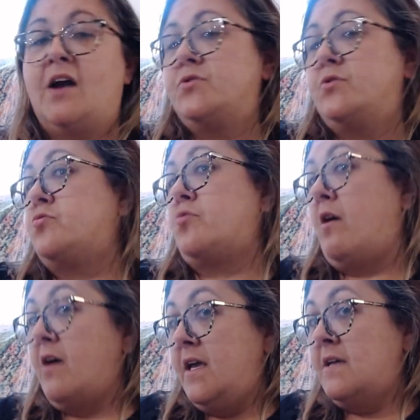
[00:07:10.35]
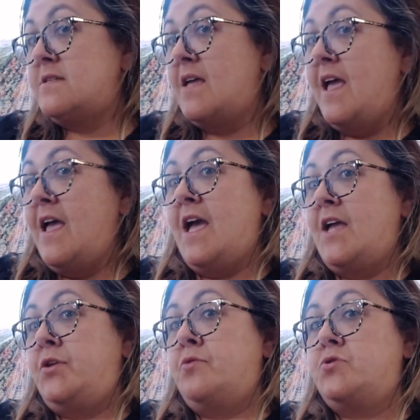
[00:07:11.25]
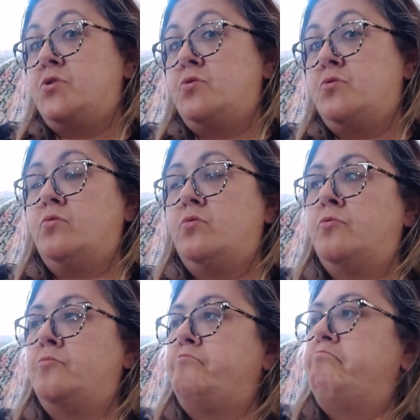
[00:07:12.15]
I'll do drawings and you do